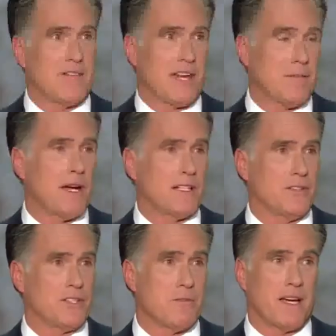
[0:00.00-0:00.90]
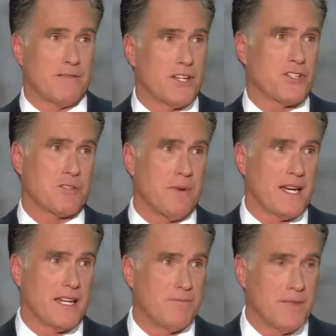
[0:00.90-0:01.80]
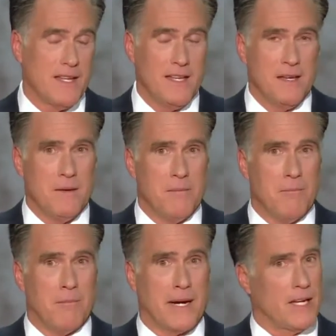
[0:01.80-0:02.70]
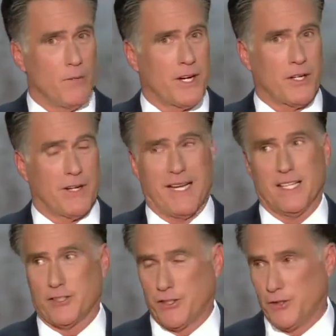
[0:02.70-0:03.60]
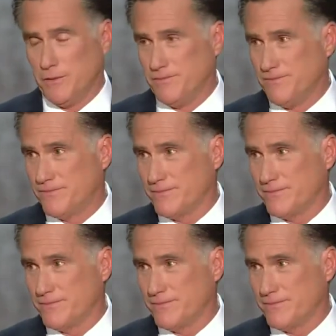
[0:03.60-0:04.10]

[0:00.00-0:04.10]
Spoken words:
enough that I might lose my investors' money, but I didn't want to go to hell, too.